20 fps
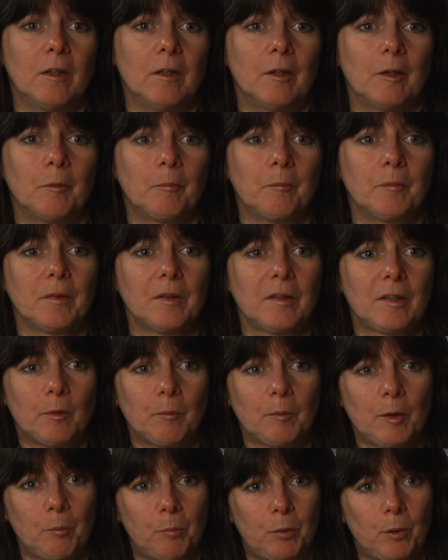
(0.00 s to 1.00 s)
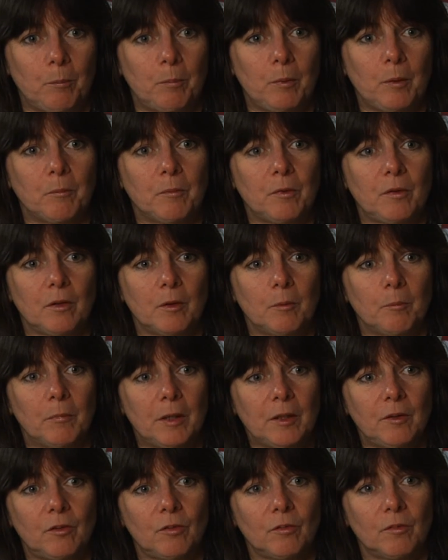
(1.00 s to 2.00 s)
some of the problems that
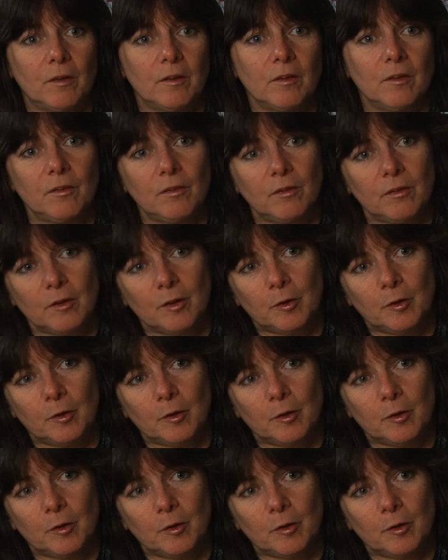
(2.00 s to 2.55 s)
might arise.